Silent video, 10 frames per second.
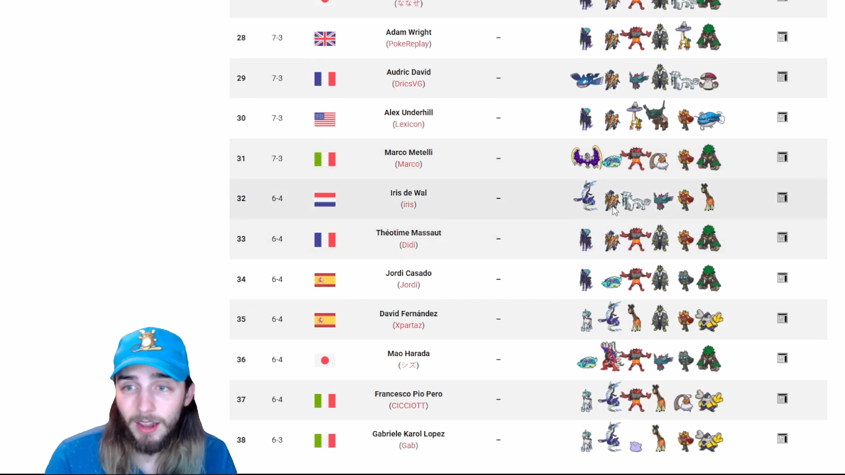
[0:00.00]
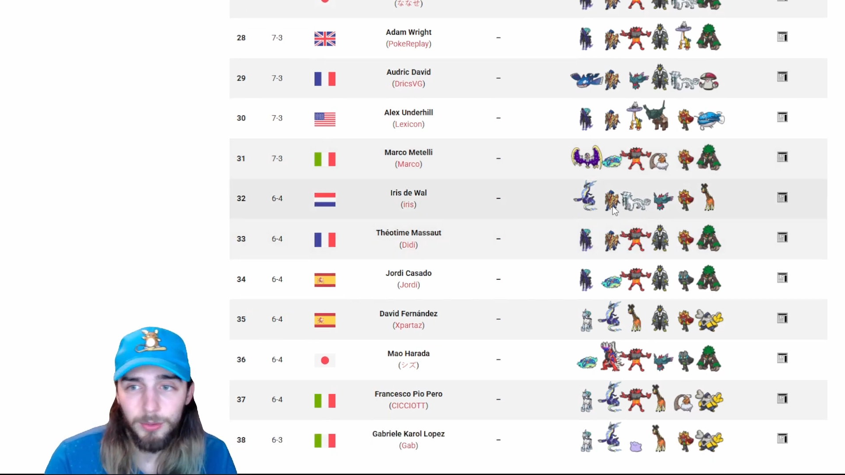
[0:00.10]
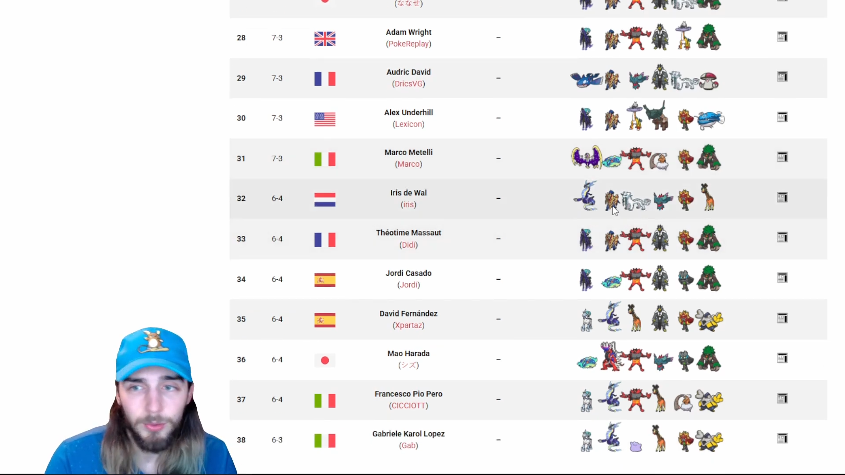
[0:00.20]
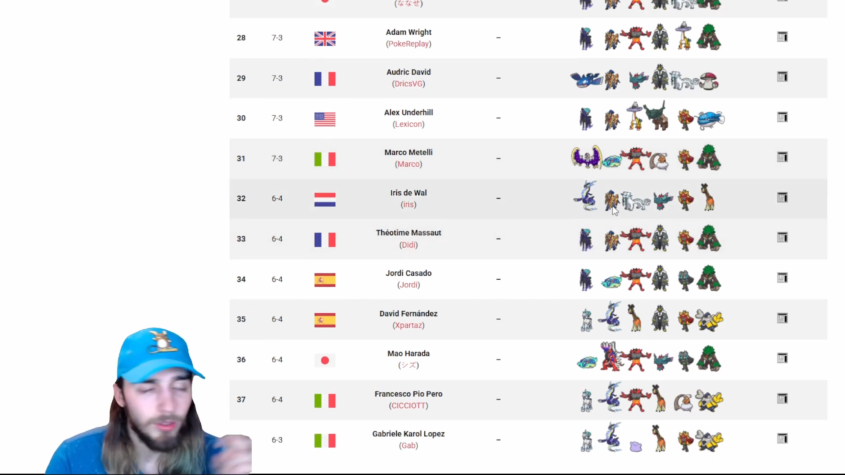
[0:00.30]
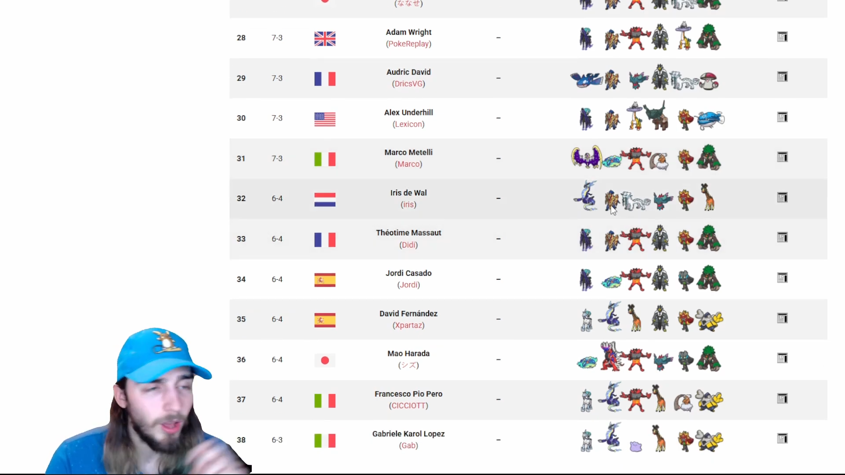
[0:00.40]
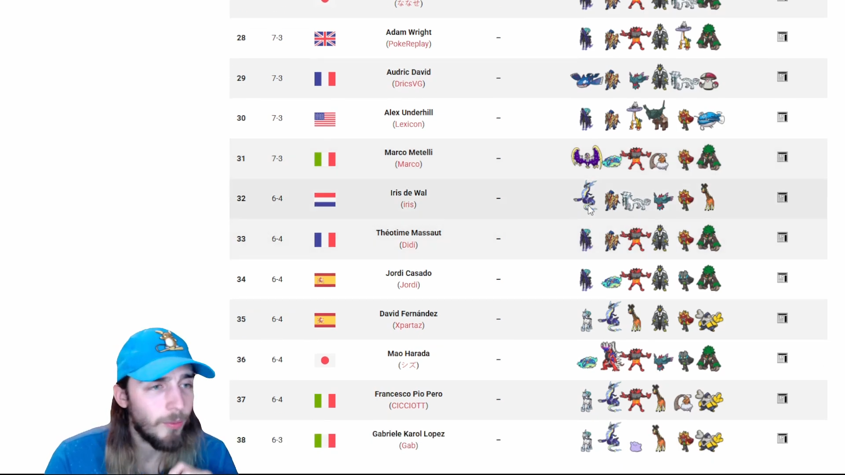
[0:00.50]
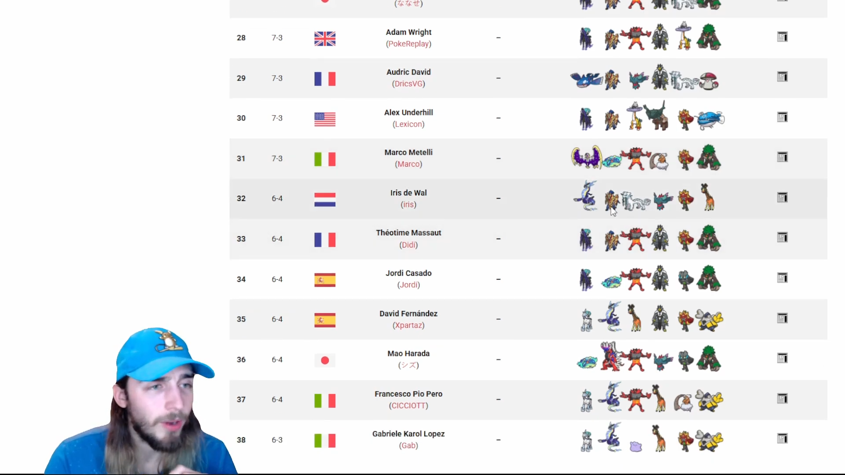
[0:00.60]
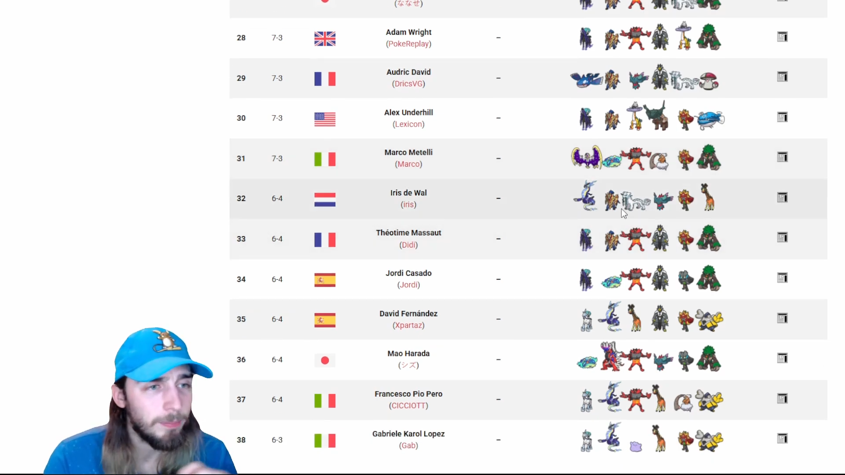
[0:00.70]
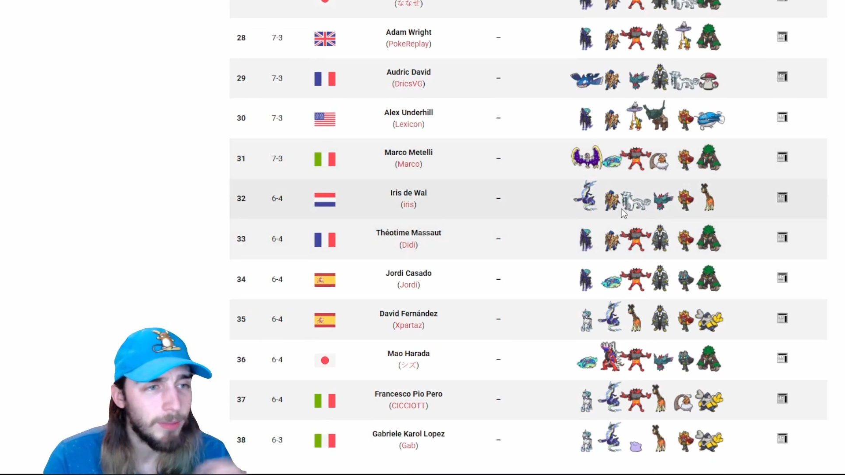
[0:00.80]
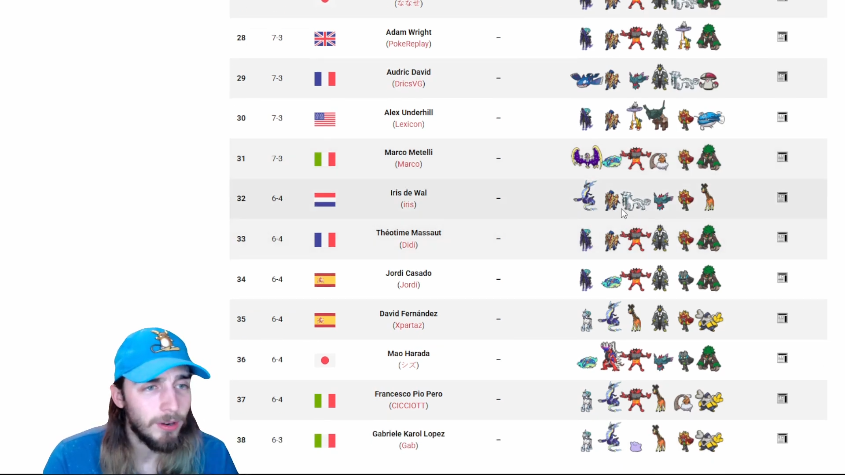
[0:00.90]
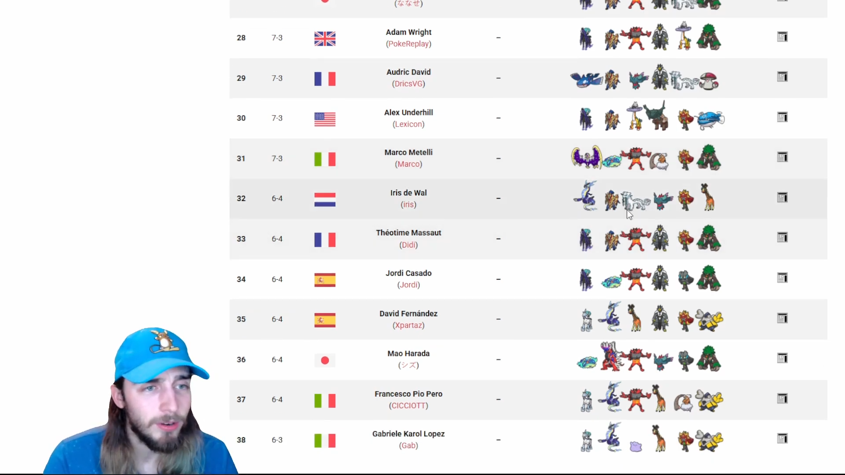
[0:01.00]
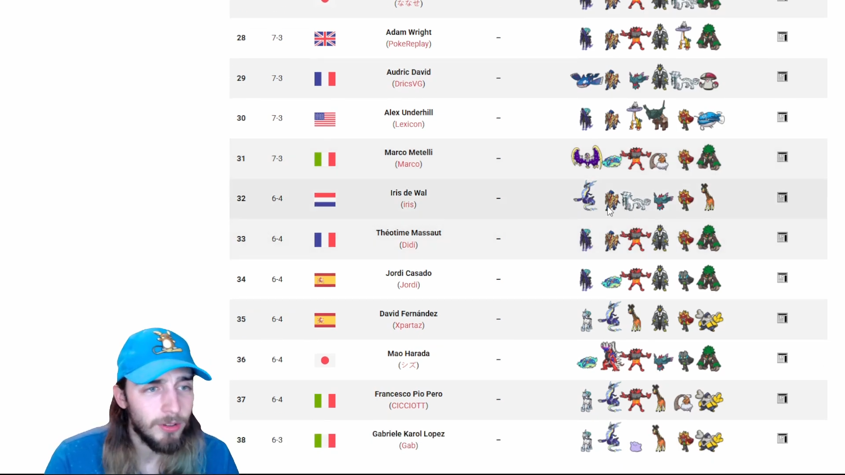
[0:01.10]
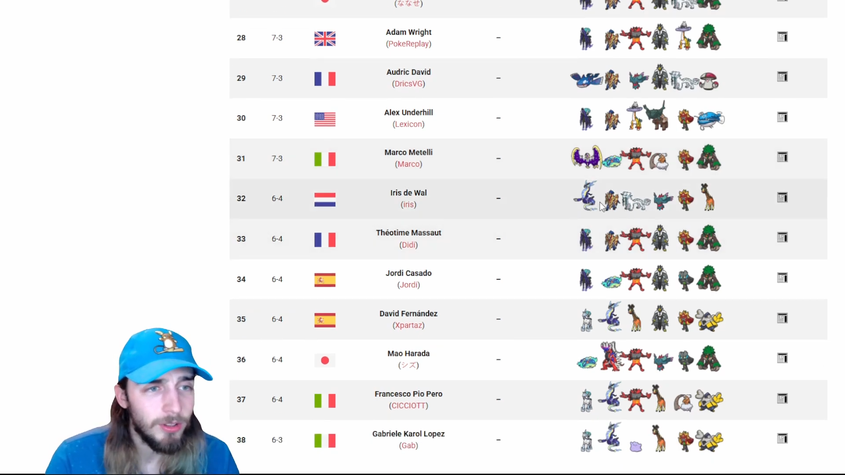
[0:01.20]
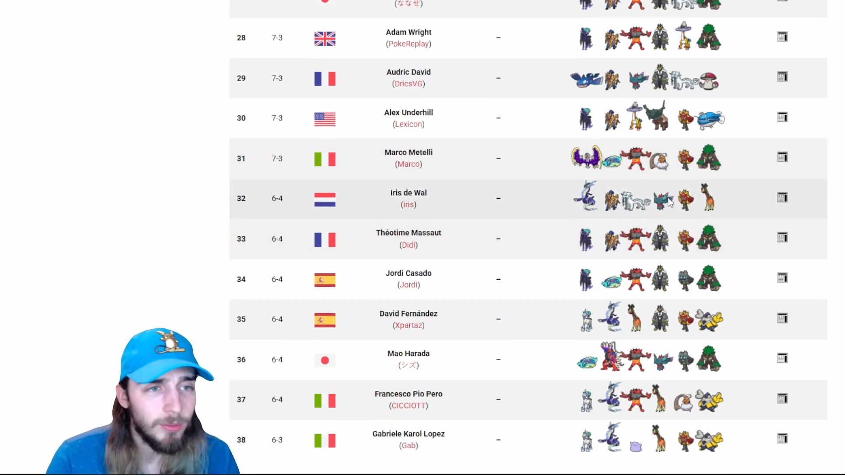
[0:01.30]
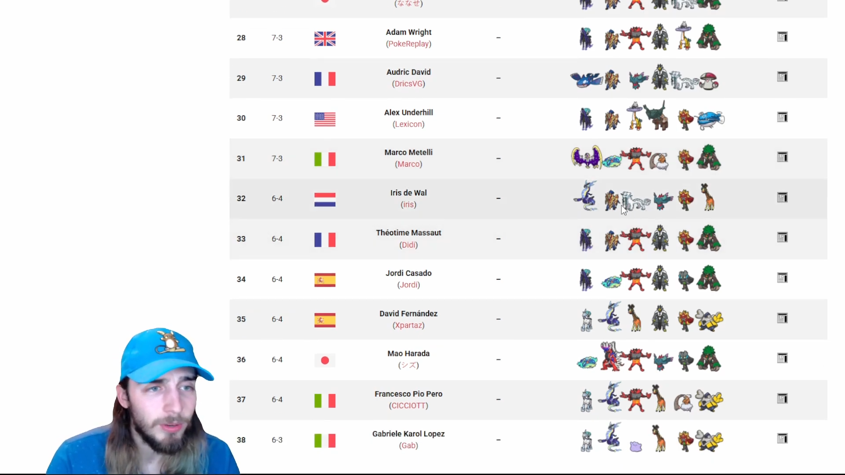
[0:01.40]
I think we saw one up there
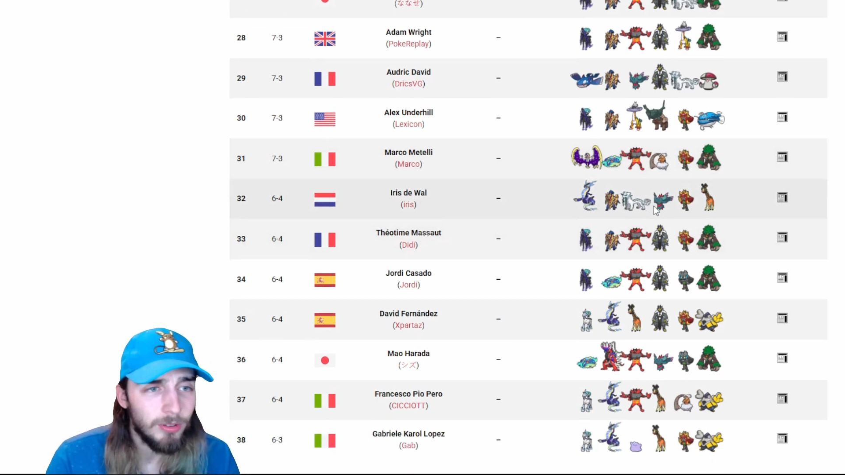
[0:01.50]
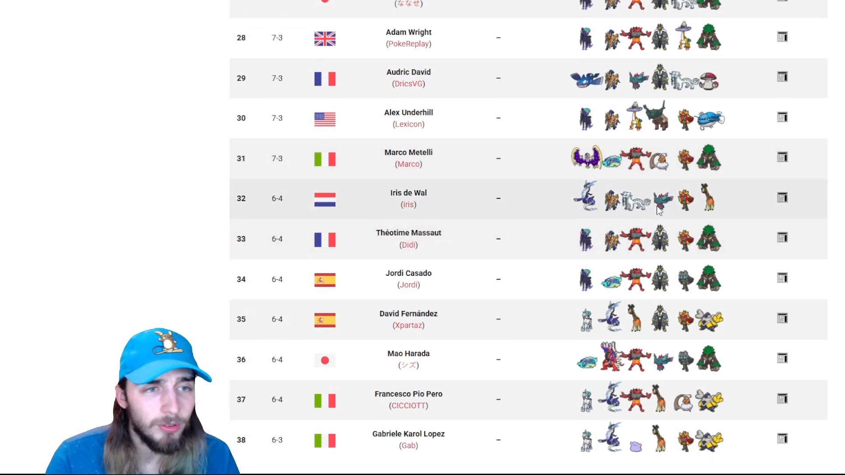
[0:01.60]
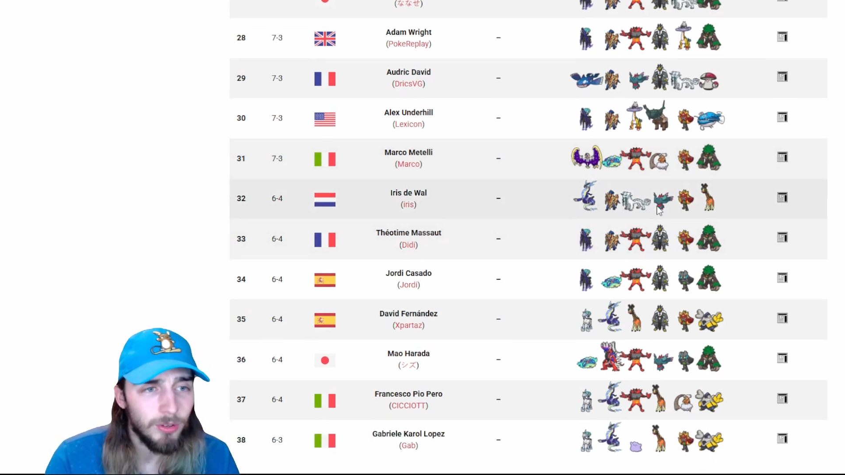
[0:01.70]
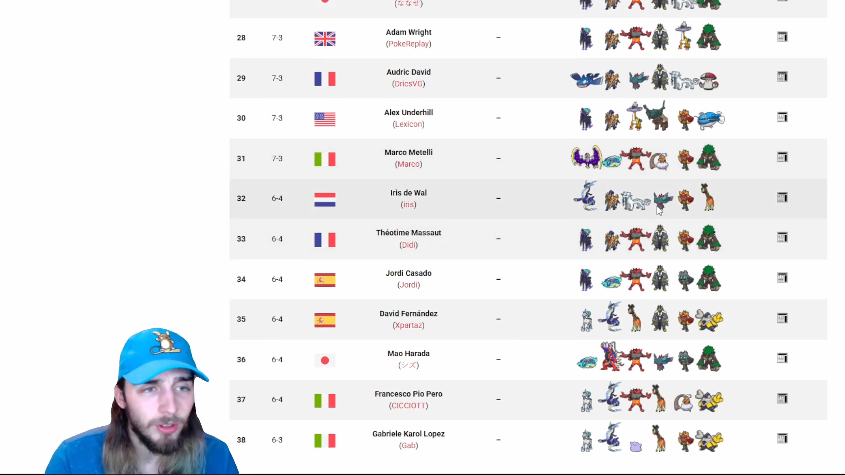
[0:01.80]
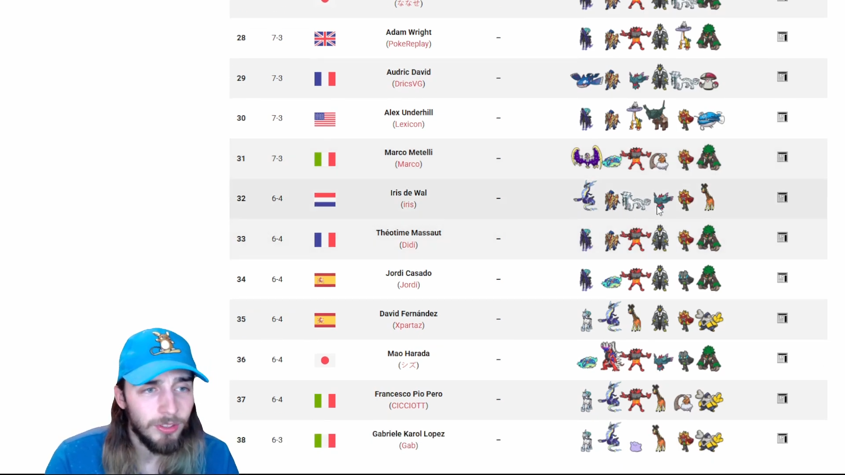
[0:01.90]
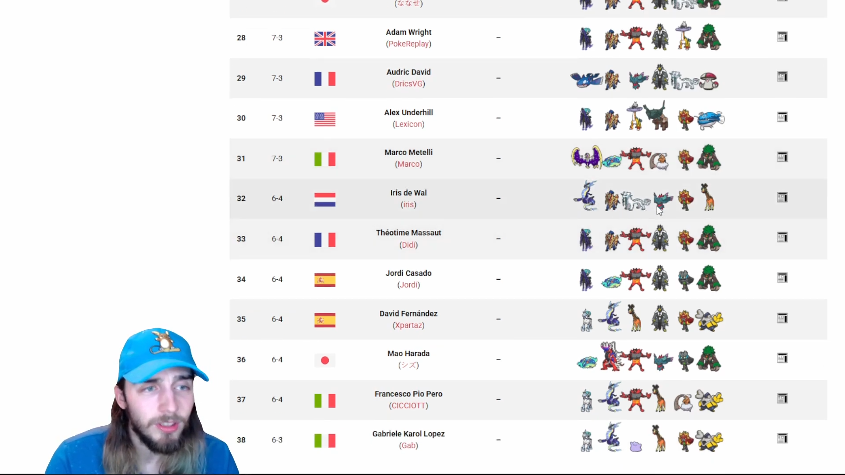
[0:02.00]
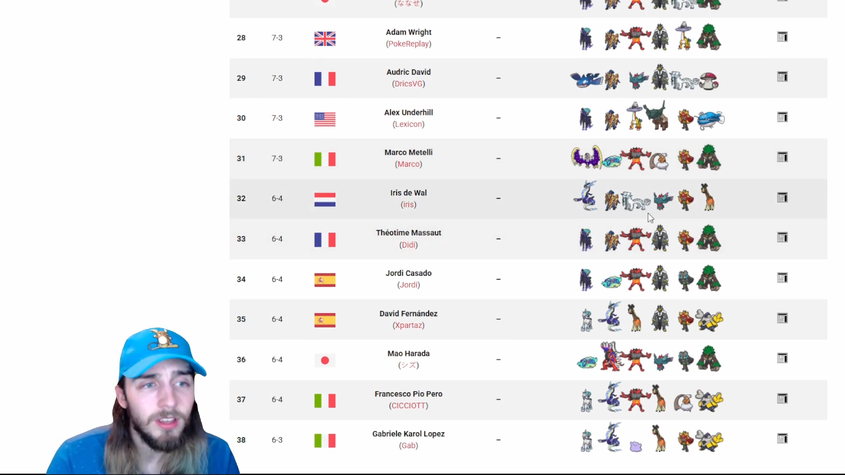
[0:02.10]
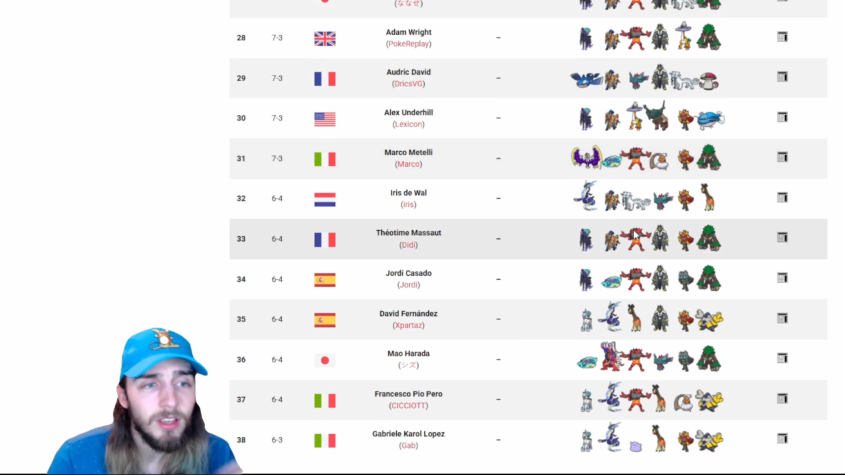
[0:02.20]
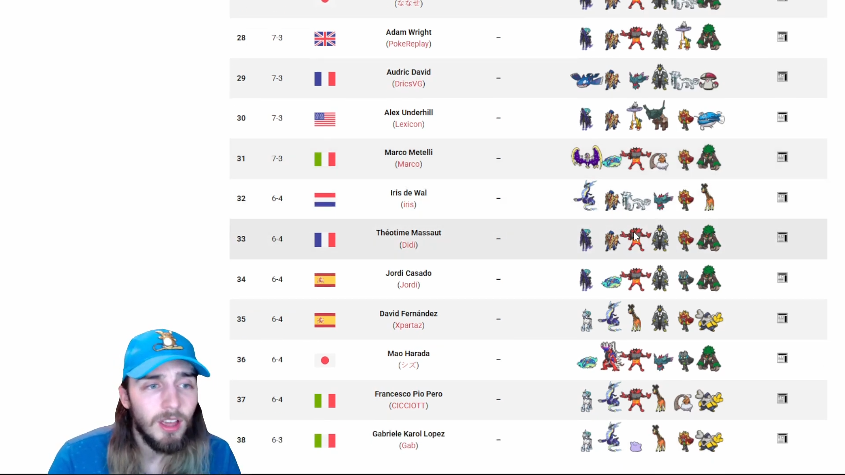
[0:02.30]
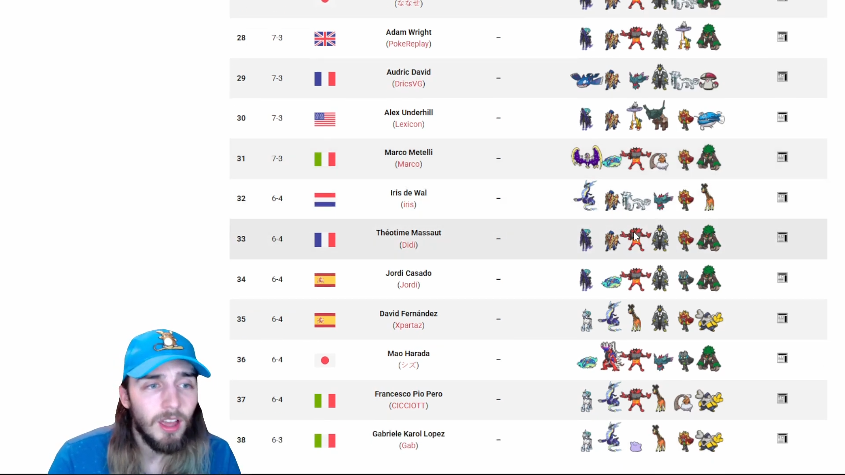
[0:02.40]
earlier, which is cool to see.